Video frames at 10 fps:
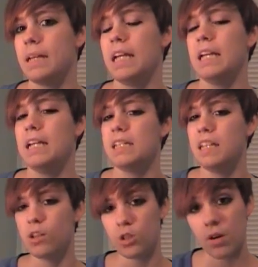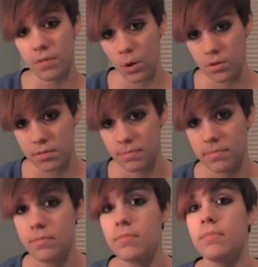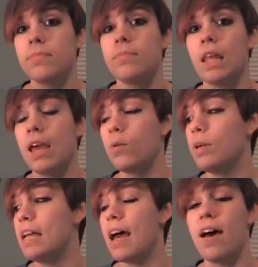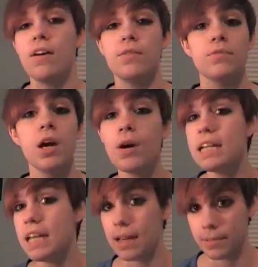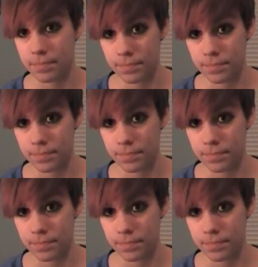He steals our phone. And we have no idea